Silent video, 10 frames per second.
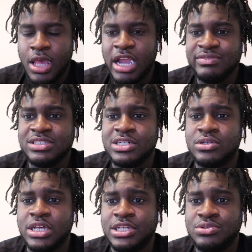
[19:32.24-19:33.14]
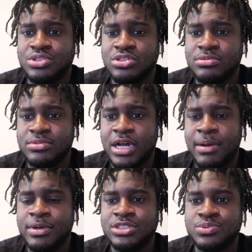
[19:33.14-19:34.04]
everything on like YouTube,
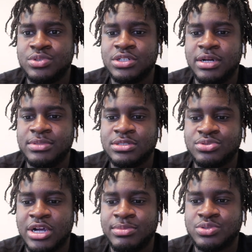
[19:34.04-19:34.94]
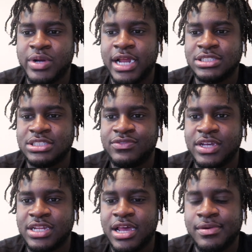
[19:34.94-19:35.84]
how much we're, how many subscribers we're at and stuff
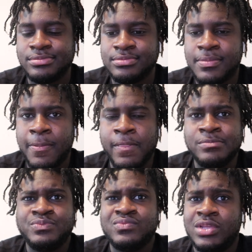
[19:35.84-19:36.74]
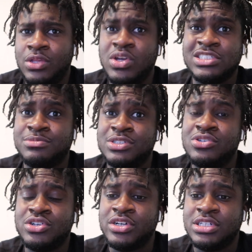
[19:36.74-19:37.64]
like that. You guys have been
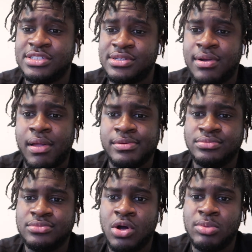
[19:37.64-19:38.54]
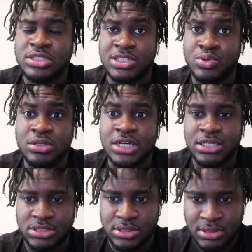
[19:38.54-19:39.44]
going crazy. Almost at
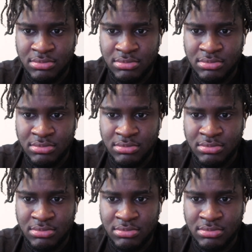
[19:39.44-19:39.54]
12,000.